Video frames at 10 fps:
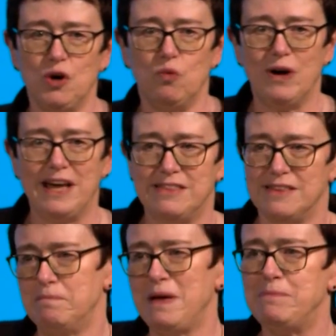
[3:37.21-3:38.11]

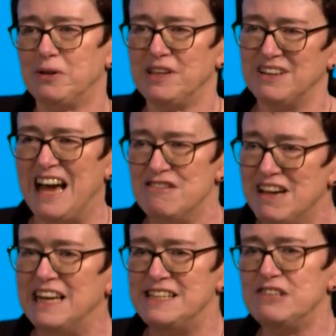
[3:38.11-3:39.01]
with people that I
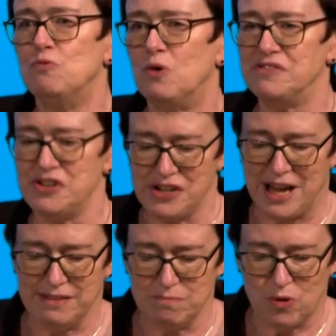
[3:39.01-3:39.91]
really didn't want to
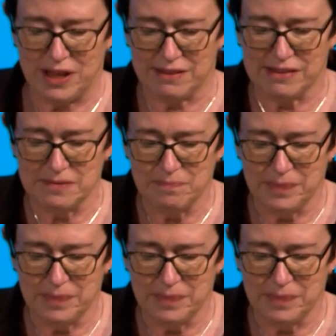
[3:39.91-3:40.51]
share them with.